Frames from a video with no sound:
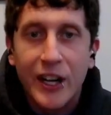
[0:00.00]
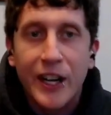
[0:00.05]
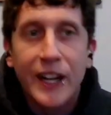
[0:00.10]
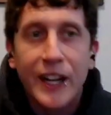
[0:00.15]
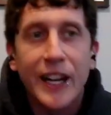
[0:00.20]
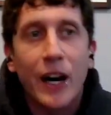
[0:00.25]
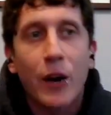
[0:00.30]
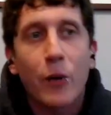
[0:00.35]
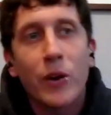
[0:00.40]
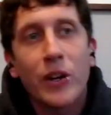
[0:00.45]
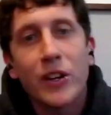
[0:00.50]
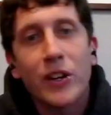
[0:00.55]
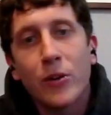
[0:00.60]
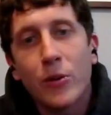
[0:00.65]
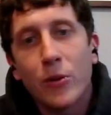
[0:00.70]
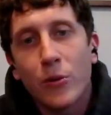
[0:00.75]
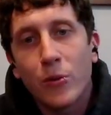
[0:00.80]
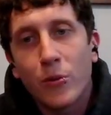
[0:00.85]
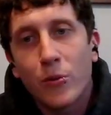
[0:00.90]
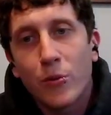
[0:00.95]
Now, when
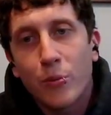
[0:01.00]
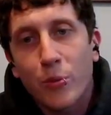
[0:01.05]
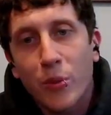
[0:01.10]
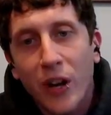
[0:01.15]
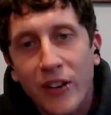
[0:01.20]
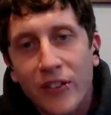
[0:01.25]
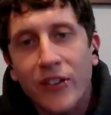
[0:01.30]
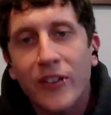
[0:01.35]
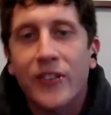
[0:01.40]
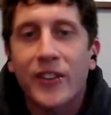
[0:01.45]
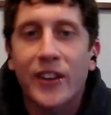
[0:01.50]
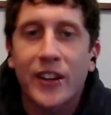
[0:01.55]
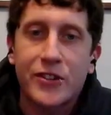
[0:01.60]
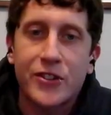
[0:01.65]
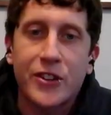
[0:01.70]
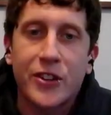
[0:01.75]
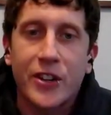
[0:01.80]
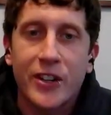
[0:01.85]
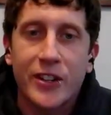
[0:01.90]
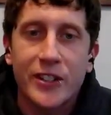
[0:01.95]
you process that
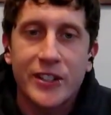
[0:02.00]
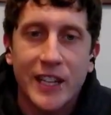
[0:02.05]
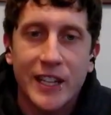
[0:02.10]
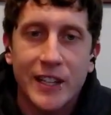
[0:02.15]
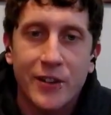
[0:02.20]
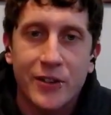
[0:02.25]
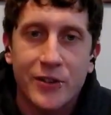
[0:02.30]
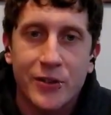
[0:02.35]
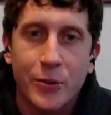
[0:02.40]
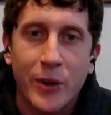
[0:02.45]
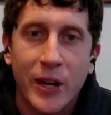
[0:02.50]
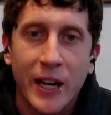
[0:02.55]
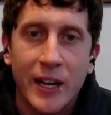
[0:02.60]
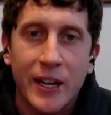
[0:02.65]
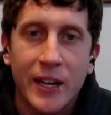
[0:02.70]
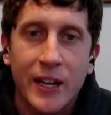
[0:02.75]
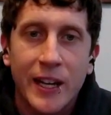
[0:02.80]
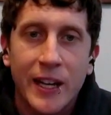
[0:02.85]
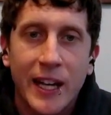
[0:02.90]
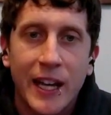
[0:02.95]
sugar and take those
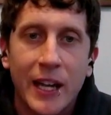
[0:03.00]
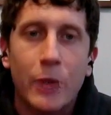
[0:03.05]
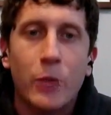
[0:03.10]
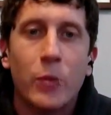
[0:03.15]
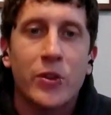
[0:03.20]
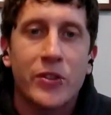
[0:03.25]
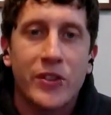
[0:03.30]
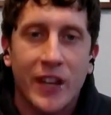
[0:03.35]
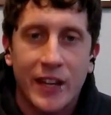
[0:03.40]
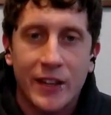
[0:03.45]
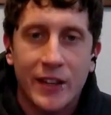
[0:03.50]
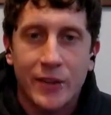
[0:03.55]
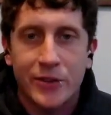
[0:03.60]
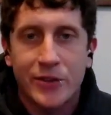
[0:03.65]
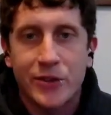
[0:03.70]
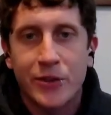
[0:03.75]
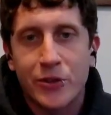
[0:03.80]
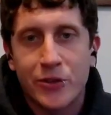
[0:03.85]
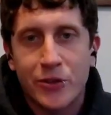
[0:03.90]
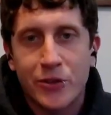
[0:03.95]
away, it will take those
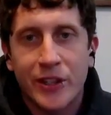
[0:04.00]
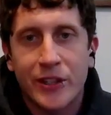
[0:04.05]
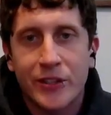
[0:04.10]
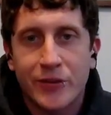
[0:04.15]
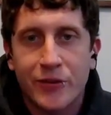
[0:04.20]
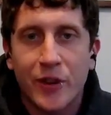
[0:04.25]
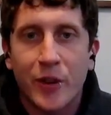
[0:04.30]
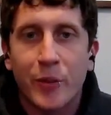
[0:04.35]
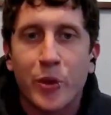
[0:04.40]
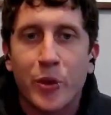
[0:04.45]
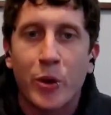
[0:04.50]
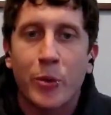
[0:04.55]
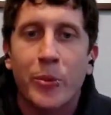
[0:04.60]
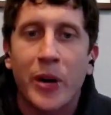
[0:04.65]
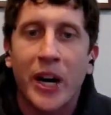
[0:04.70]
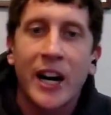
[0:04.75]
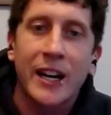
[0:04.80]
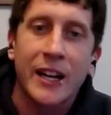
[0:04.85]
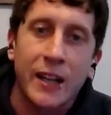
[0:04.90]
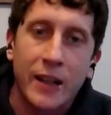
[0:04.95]
nutrients from your
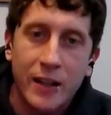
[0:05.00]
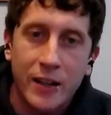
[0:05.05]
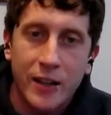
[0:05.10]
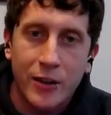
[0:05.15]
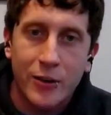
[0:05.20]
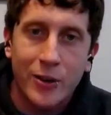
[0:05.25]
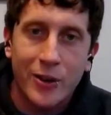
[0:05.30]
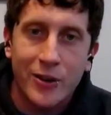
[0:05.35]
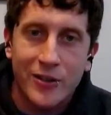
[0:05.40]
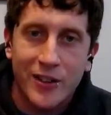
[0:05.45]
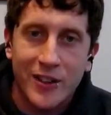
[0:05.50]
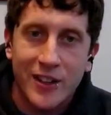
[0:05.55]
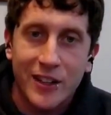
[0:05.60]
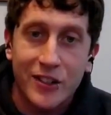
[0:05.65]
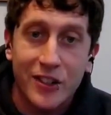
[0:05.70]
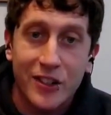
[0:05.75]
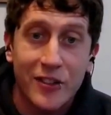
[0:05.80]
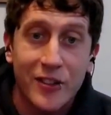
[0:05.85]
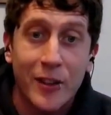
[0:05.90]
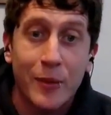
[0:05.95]
body in order to
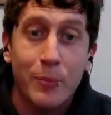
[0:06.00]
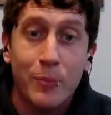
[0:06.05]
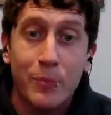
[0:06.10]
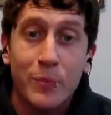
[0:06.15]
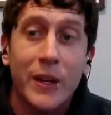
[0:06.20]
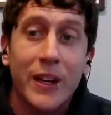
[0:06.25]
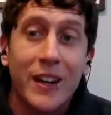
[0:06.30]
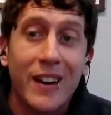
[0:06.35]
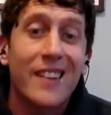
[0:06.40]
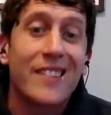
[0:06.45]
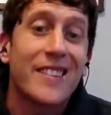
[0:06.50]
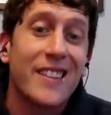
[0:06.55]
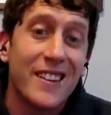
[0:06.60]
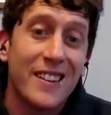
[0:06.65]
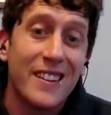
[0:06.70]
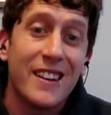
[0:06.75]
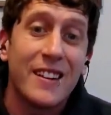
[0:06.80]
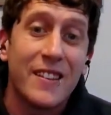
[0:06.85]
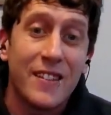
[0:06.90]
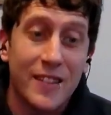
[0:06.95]
digest them because it
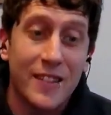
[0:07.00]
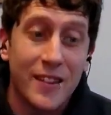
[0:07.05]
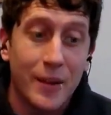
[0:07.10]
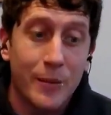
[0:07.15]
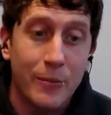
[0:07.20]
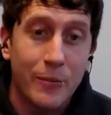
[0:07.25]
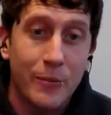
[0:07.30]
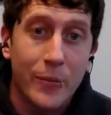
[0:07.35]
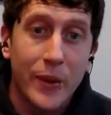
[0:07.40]
needs them.